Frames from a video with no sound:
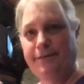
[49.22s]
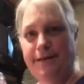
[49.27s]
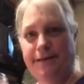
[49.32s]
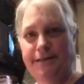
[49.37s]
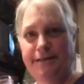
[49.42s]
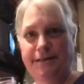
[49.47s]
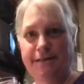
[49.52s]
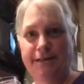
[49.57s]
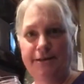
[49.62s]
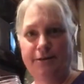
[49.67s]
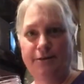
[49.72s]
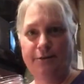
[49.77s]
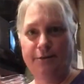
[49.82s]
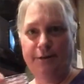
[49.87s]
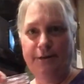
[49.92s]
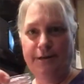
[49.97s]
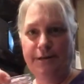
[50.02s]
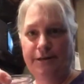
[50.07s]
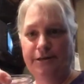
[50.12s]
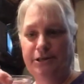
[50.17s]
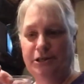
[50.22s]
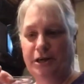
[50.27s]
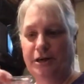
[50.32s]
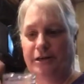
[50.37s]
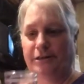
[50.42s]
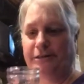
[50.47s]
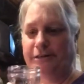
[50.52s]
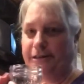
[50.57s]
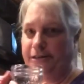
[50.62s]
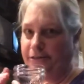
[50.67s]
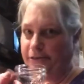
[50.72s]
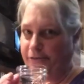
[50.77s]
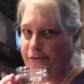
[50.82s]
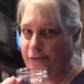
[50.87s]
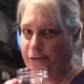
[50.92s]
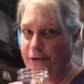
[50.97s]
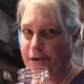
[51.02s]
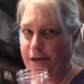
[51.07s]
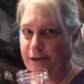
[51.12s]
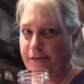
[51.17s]
these little jars. These are
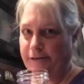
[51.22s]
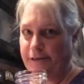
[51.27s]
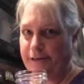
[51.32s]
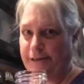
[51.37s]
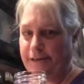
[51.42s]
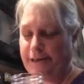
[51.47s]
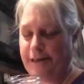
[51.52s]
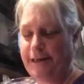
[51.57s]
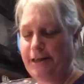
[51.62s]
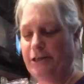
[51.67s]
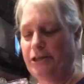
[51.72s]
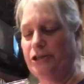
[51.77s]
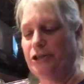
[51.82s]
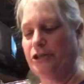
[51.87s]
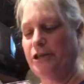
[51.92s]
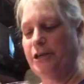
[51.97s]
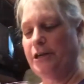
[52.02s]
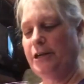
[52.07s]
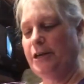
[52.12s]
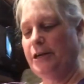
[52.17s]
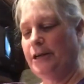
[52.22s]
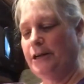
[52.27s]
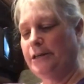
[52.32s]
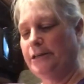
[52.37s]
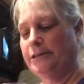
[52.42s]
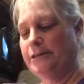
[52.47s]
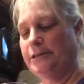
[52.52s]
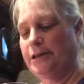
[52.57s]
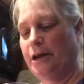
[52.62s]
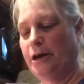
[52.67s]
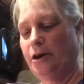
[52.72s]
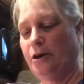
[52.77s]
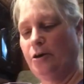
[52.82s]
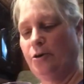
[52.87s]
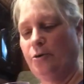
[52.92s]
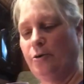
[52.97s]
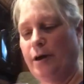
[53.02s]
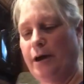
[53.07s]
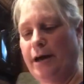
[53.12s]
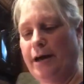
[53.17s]
4 ounces each.
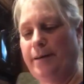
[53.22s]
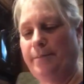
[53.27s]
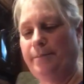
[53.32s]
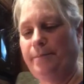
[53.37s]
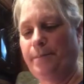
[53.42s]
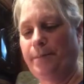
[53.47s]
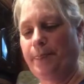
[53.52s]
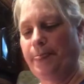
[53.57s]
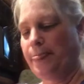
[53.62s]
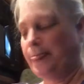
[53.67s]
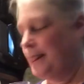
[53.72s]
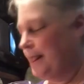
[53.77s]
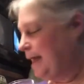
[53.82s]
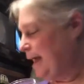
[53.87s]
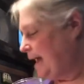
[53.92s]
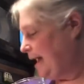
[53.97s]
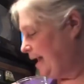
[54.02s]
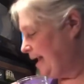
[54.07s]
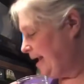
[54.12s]
So I